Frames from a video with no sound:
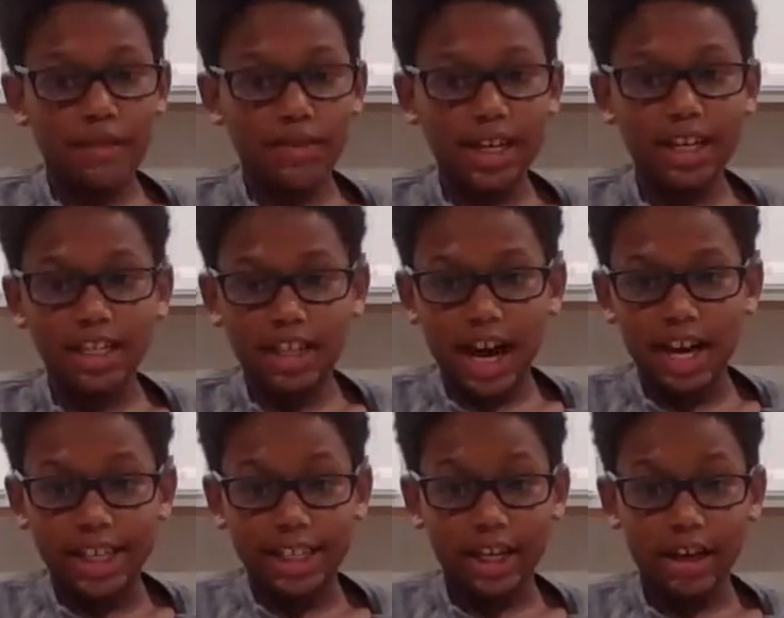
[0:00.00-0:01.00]
of an inch,
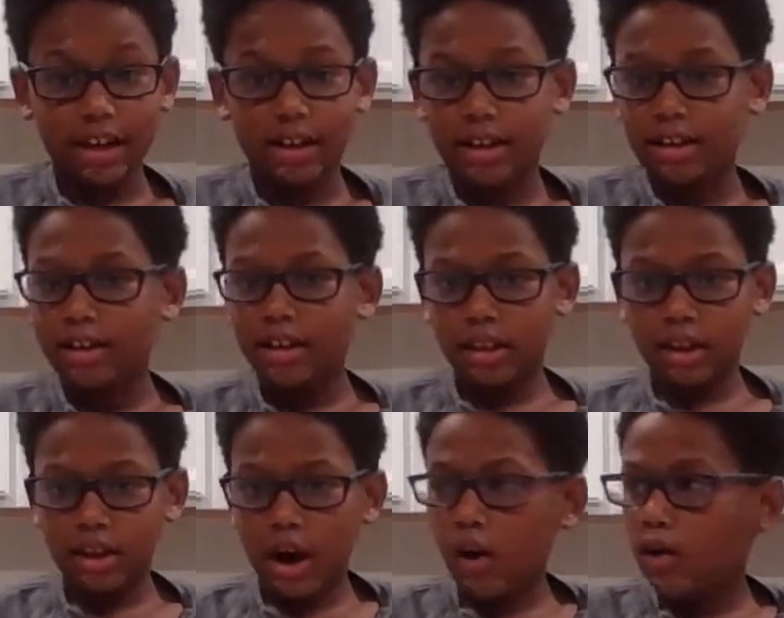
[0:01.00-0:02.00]
guys. The
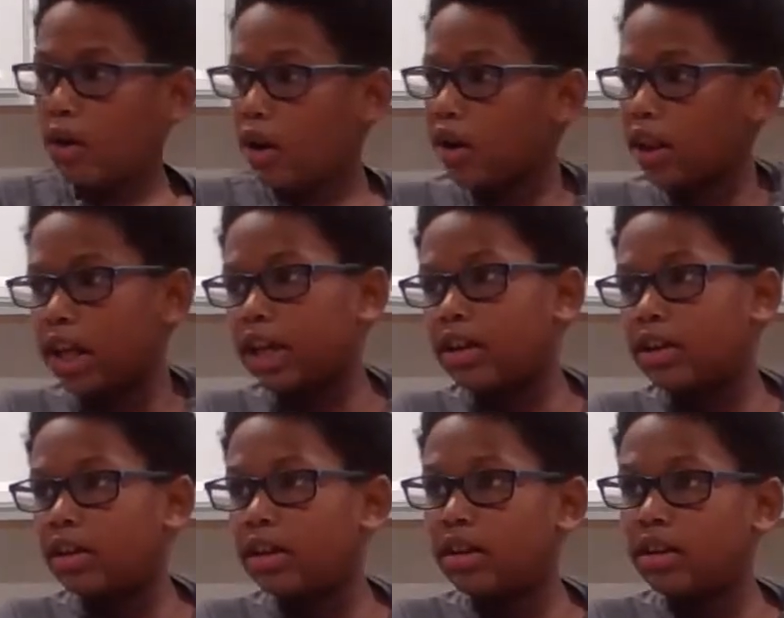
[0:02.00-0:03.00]
dough or like
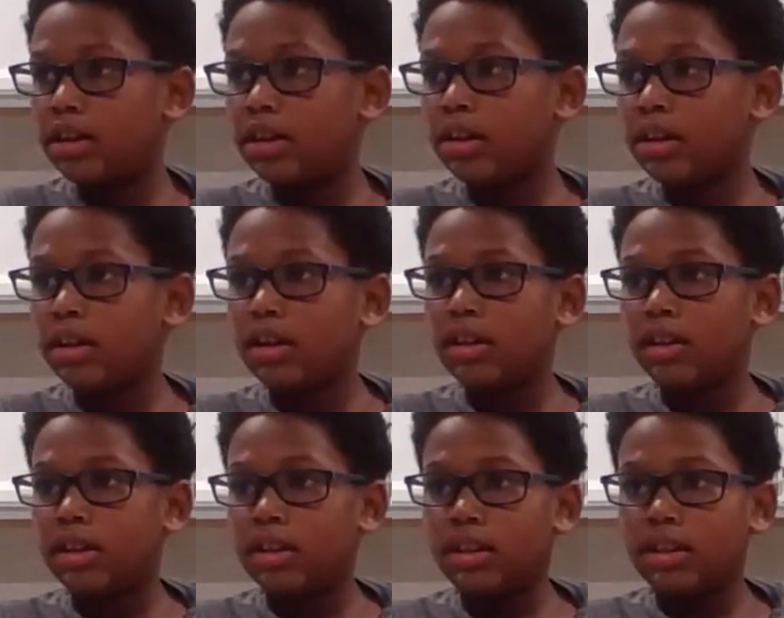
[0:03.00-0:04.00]

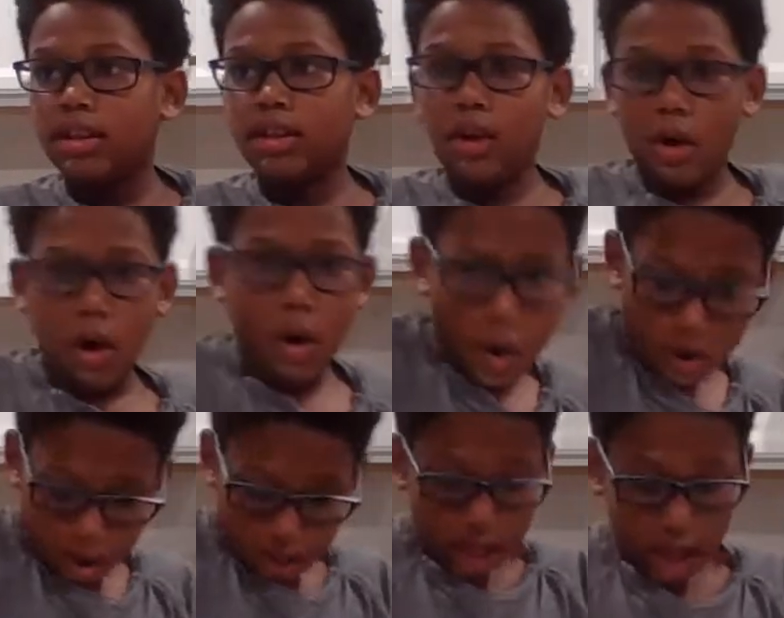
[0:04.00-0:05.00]
the dough. Oh,
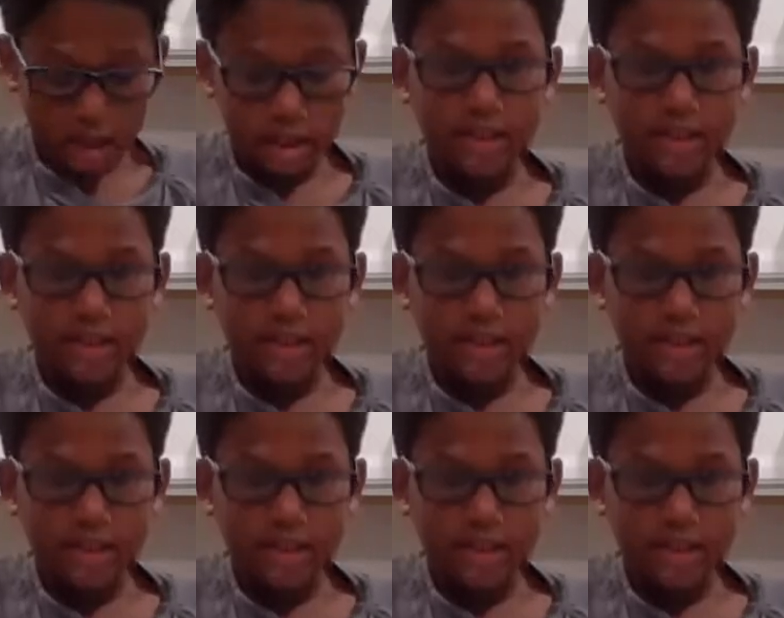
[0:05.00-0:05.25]
wait, yeah.